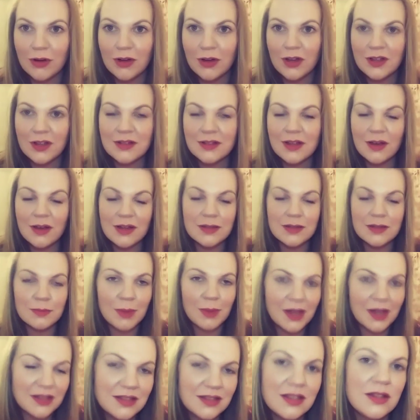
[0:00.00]
So
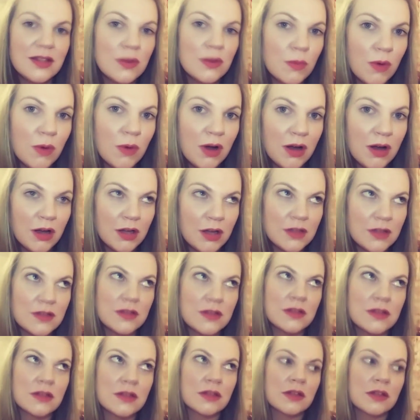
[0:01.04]
expecting the
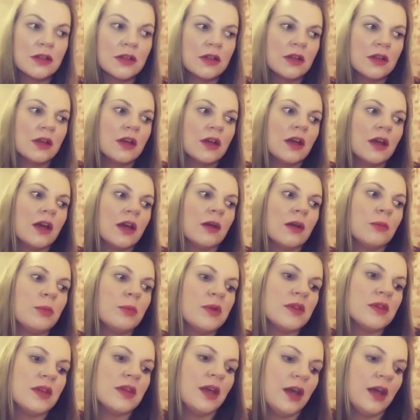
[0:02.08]
worst,
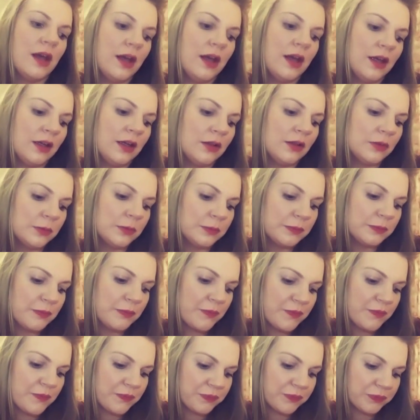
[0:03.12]
but then
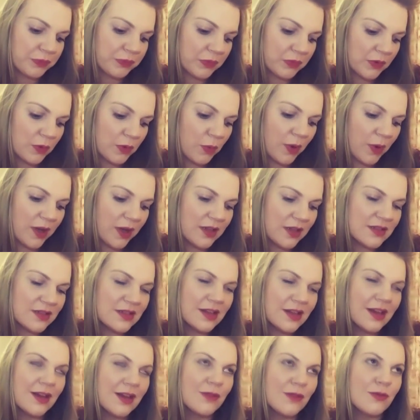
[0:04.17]

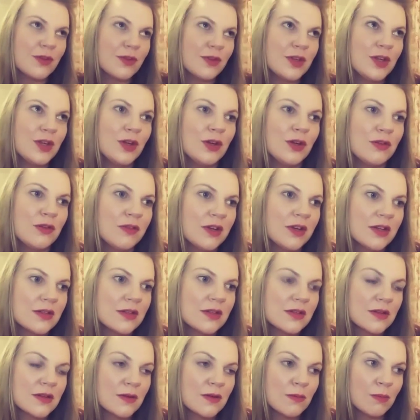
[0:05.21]
waiting for the universe
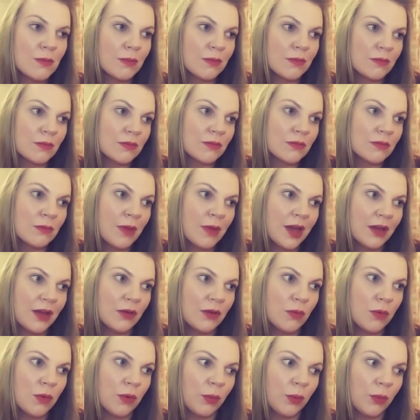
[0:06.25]
to make
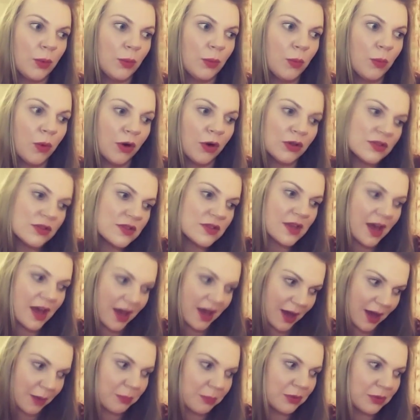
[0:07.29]
what we want to
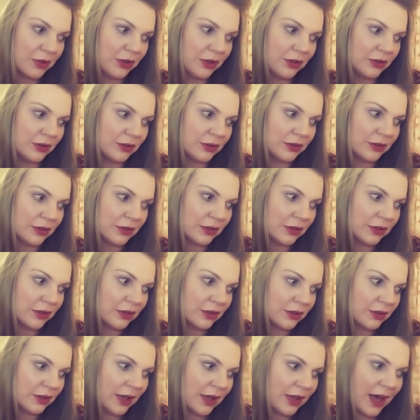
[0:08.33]
happen
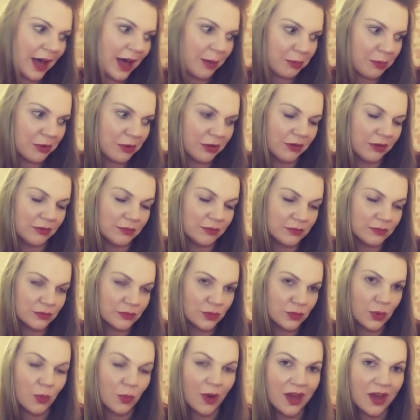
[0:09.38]
happen. We're
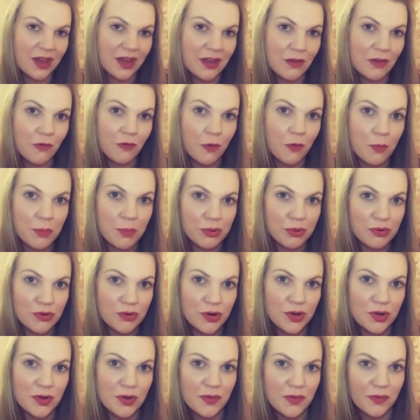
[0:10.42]
waiting for
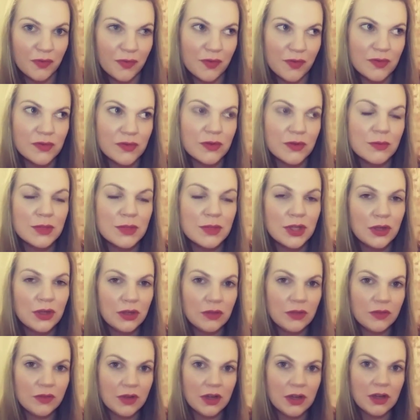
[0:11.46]
proof from the
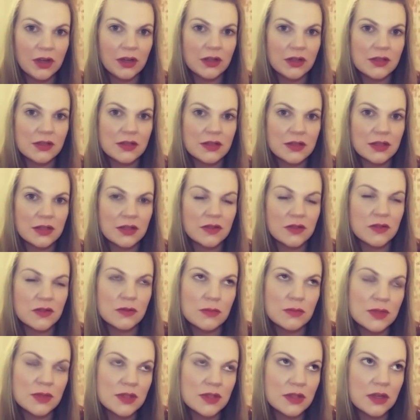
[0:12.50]
universe, and it's
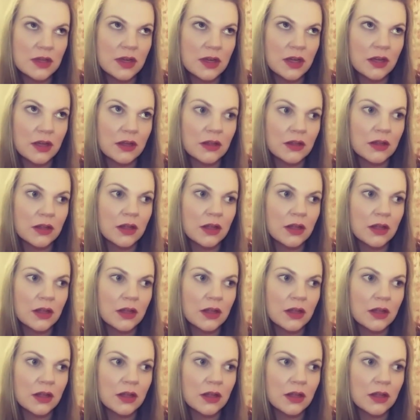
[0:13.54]
almost like